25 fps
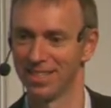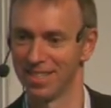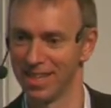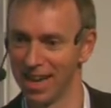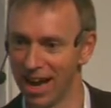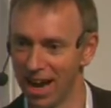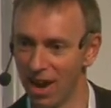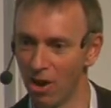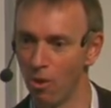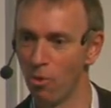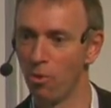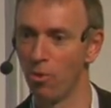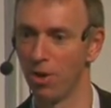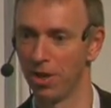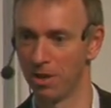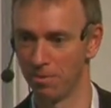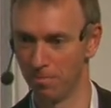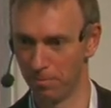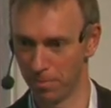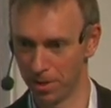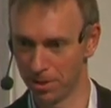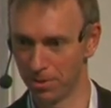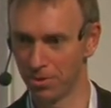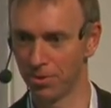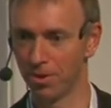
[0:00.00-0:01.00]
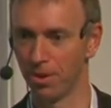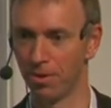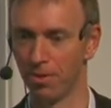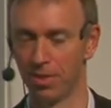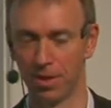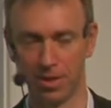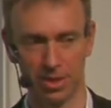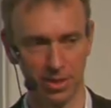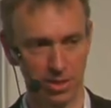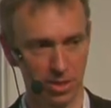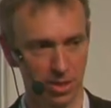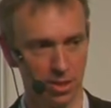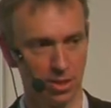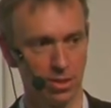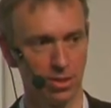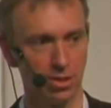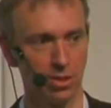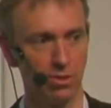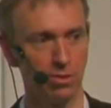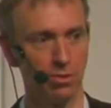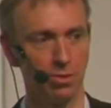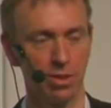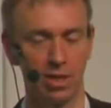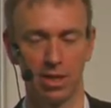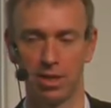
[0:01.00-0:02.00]
Now we can build on this and
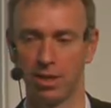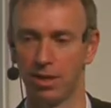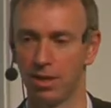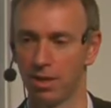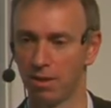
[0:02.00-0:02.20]
do the